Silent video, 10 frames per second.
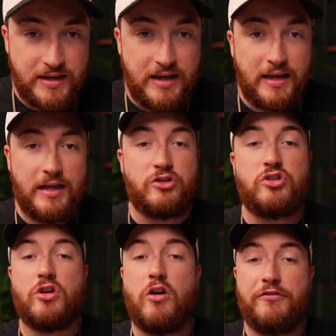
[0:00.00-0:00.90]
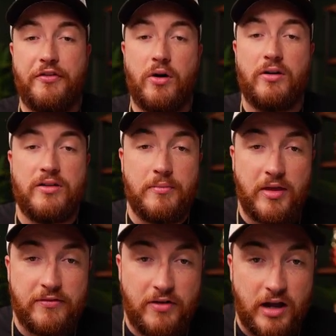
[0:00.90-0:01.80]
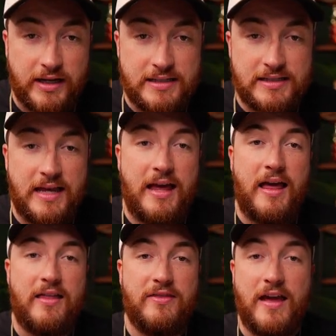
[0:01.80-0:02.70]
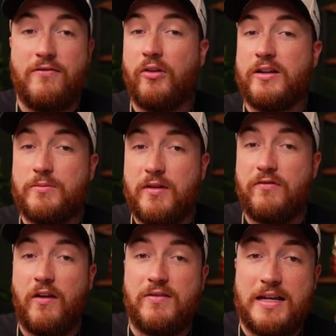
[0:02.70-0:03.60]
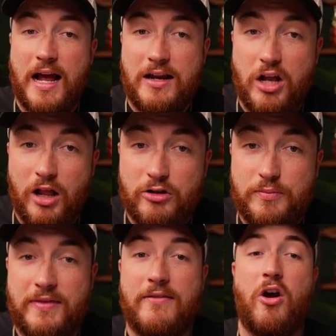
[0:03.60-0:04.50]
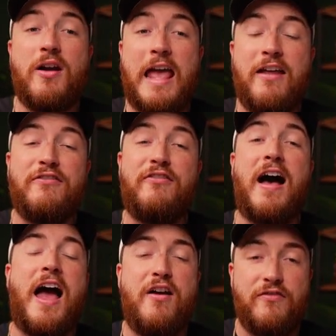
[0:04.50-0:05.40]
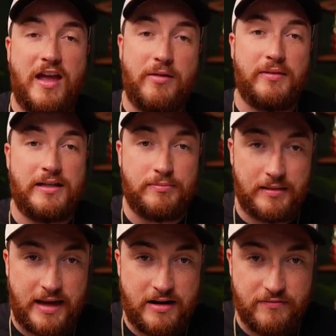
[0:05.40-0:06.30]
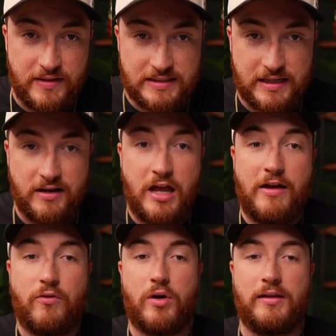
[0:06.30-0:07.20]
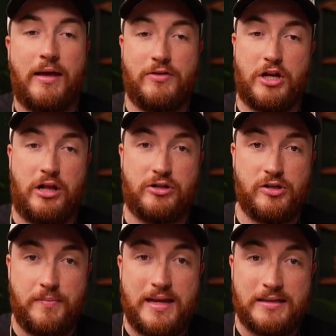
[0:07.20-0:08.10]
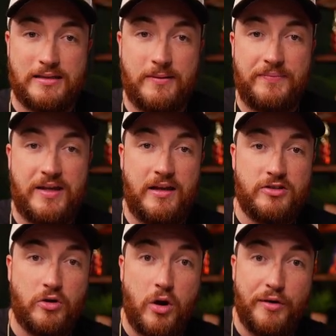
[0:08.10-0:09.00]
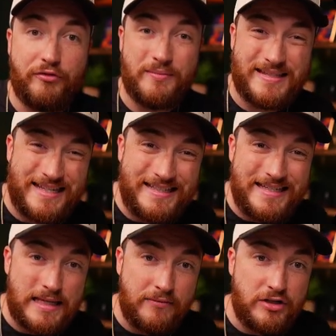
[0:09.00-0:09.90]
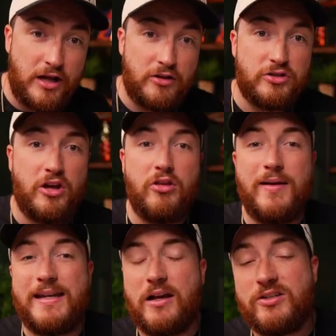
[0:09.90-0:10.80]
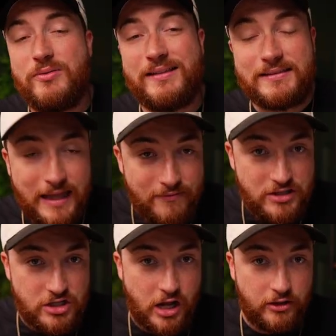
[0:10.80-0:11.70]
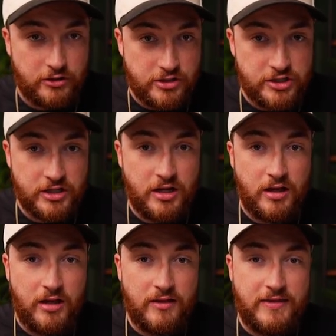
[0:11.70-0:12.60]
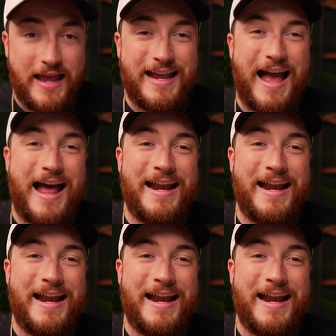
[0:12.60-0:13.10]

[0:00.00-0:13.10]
And so far in the month of August, they've only spent $59, but they've already had 5 families plan a visit for $11 a piece. So going from $67 all the way down to $11, they got